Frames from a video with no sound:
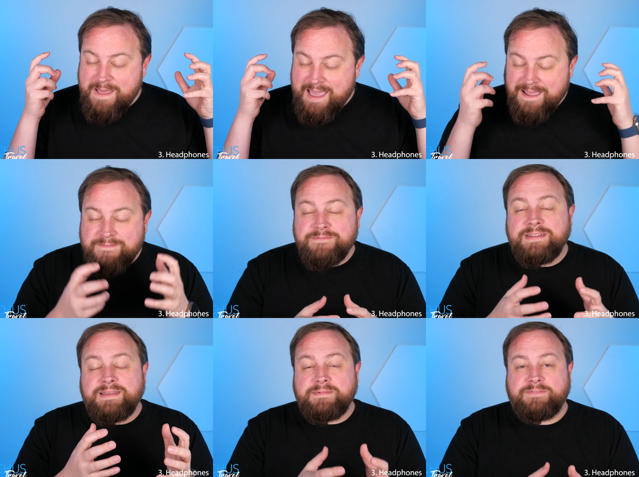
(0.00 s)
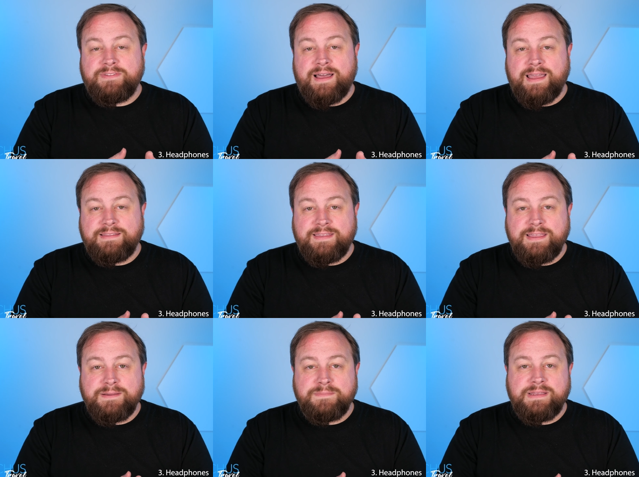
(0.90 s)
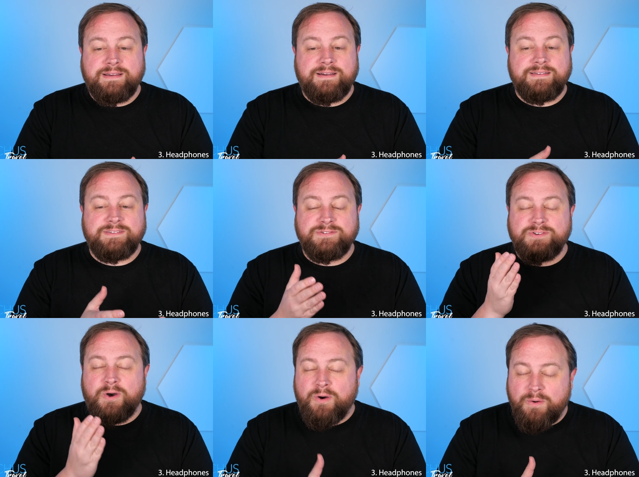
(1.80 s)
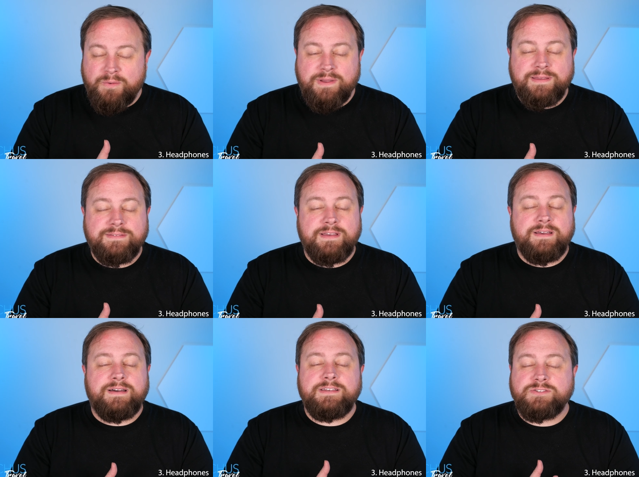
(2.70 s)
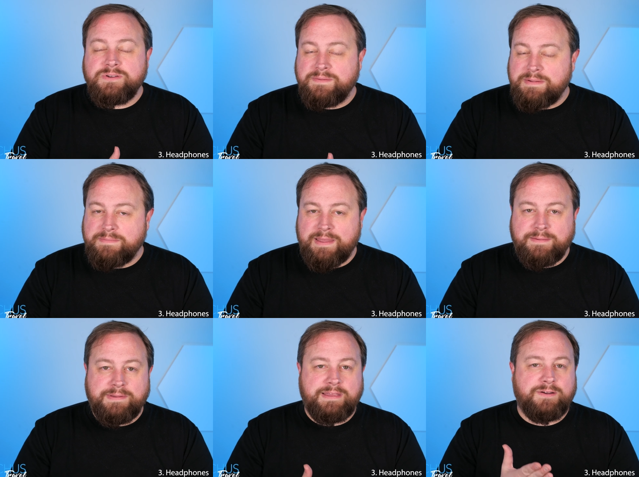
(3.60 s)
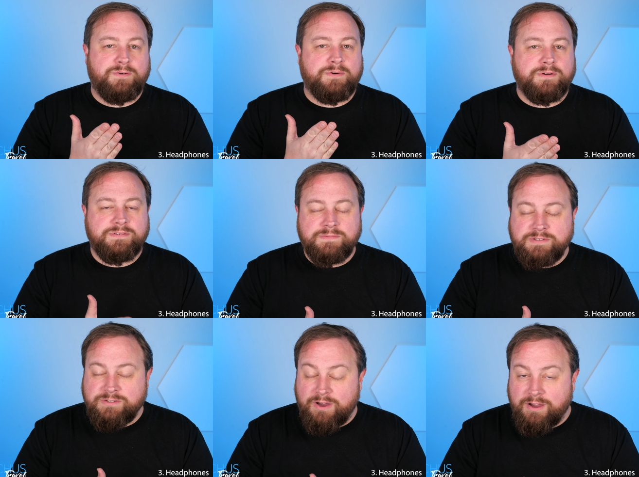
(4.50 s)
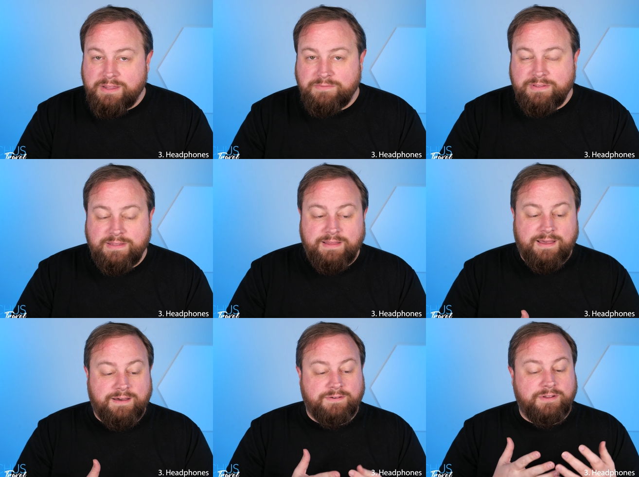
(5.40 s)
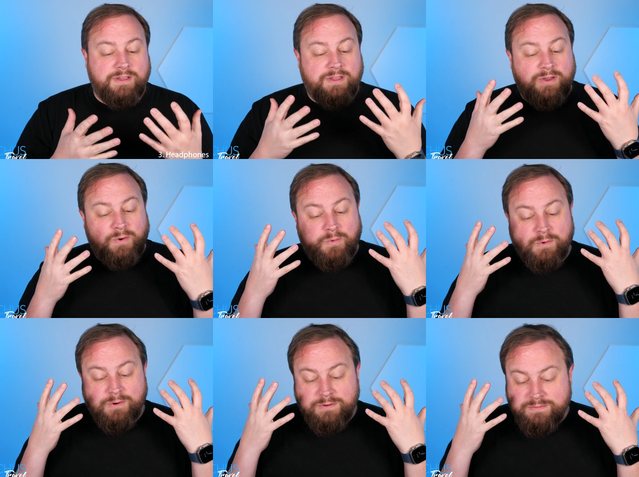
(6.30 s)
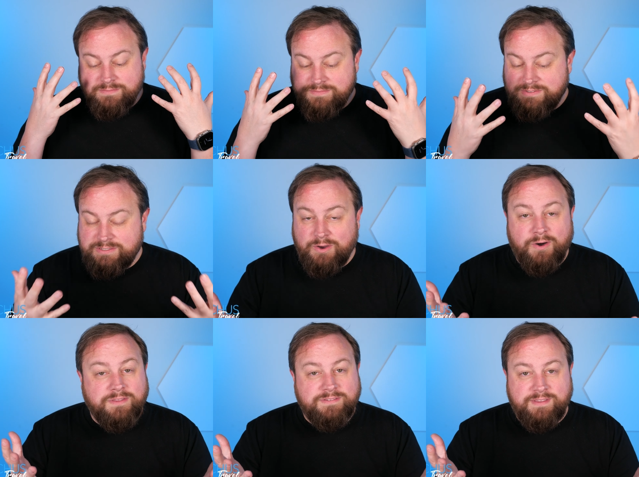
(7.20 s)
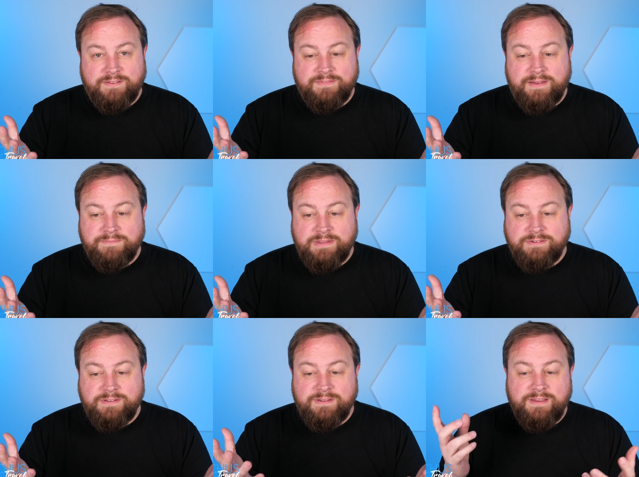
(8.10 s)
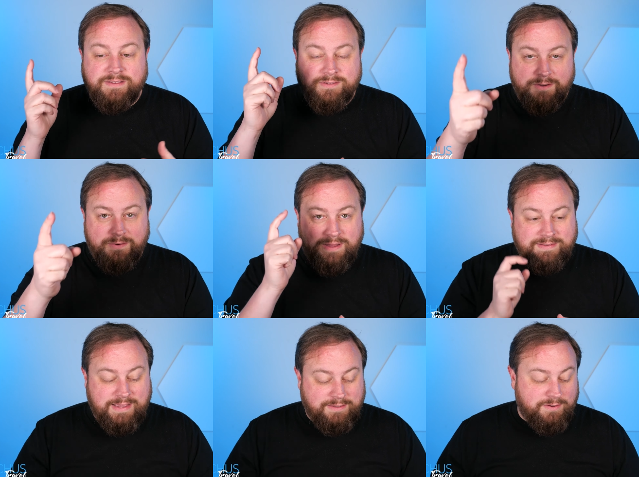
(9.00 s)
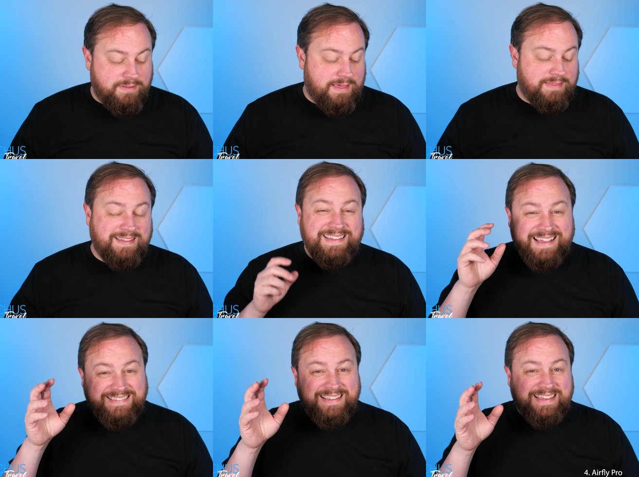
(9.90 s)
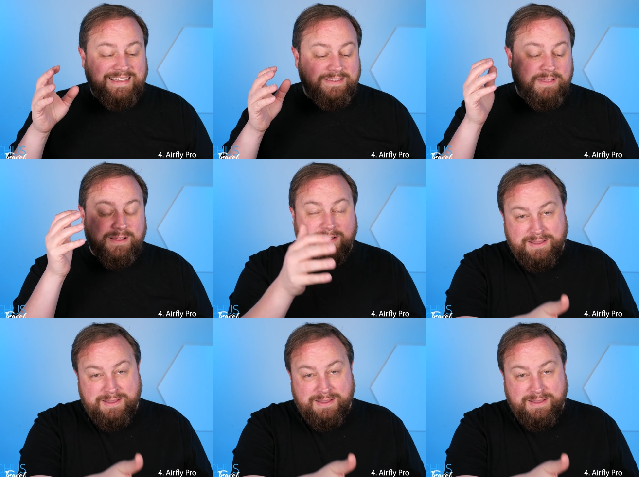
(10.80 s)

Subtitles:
every time I fly, I take them because there's always a screaming baby or someone talking really loud or all the stuff I've mentioned. So take note of that. The next thing is,